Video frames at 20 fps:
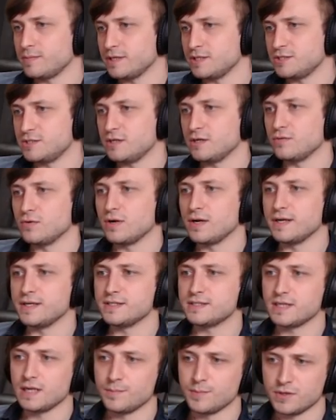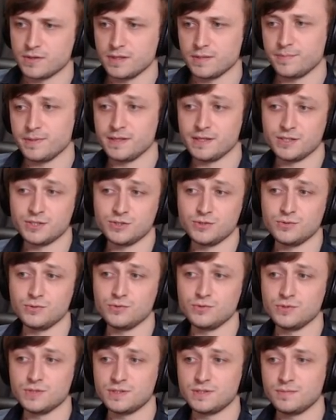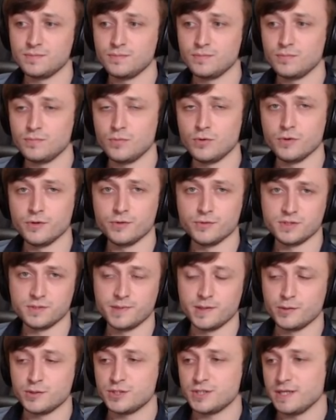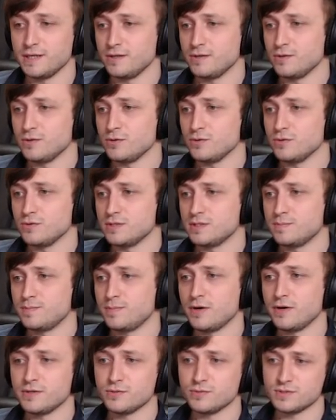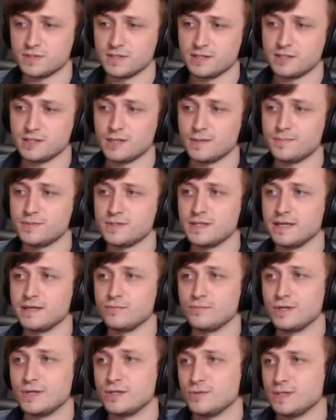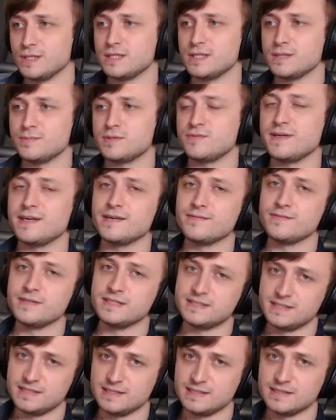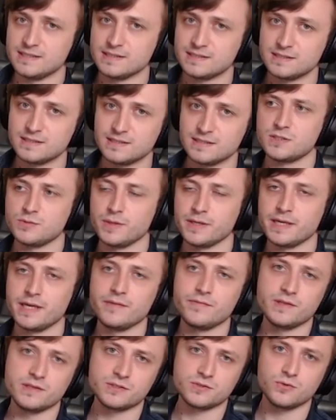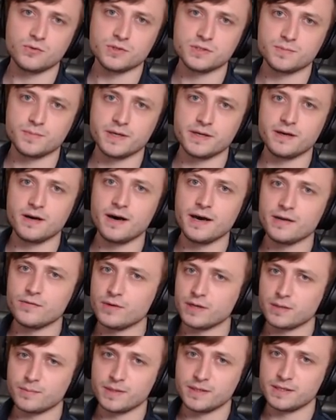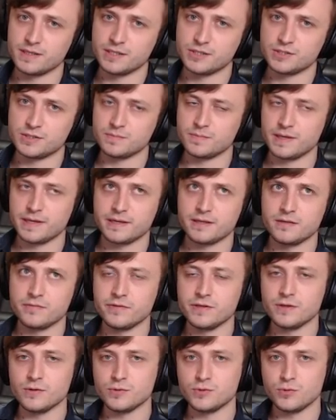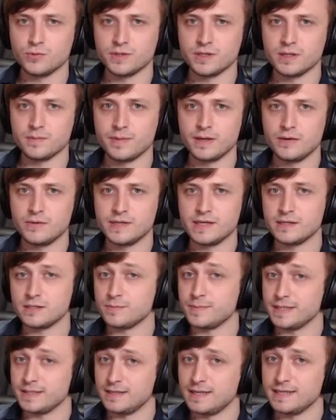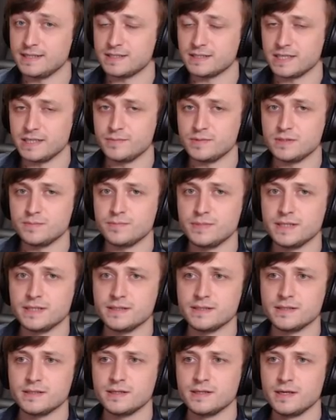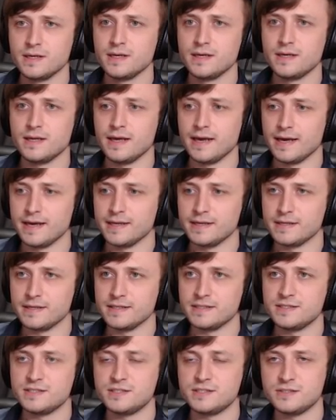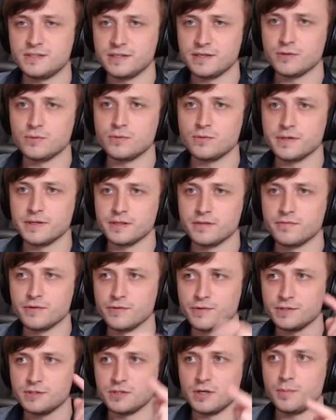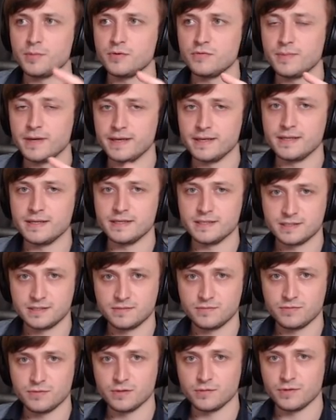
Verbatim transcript: up HDRIs, camera clipping issues, more notes about shader nodes, particle setups, and rendering tips for heavy scenes. So I gave this course my high recommendation back in a video talking about how to make landscapes in Blender, and it's still at the very top of my list for